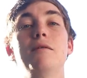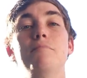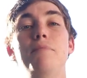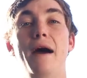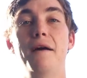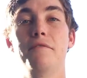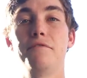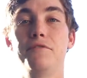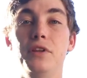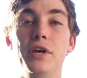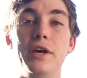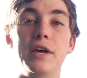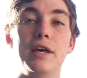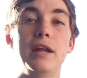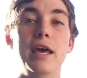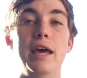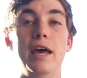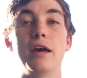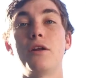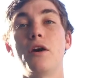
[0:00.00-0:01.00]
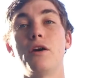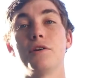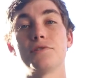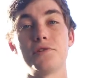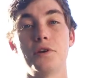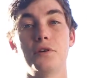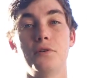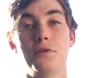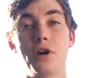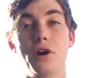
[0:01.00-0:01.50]
Pat Flynn, and
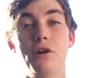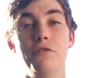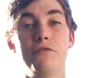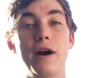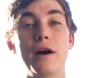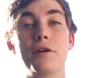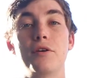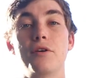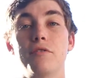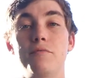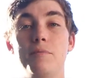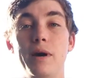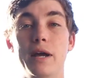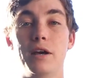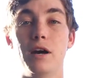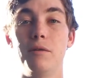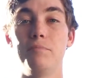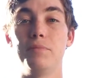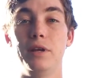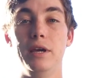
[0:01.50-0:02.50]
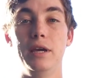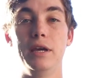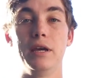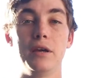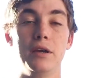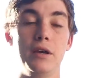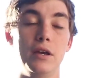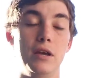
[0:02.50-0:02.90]
also co-founder of my company,